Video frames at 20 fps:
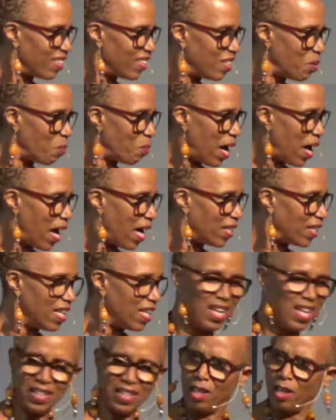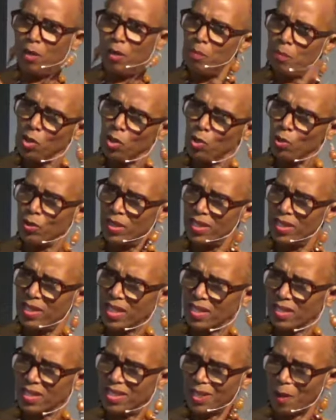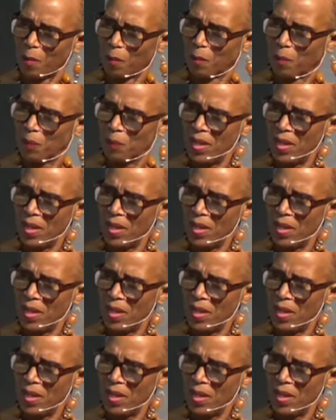in the body, the immune system.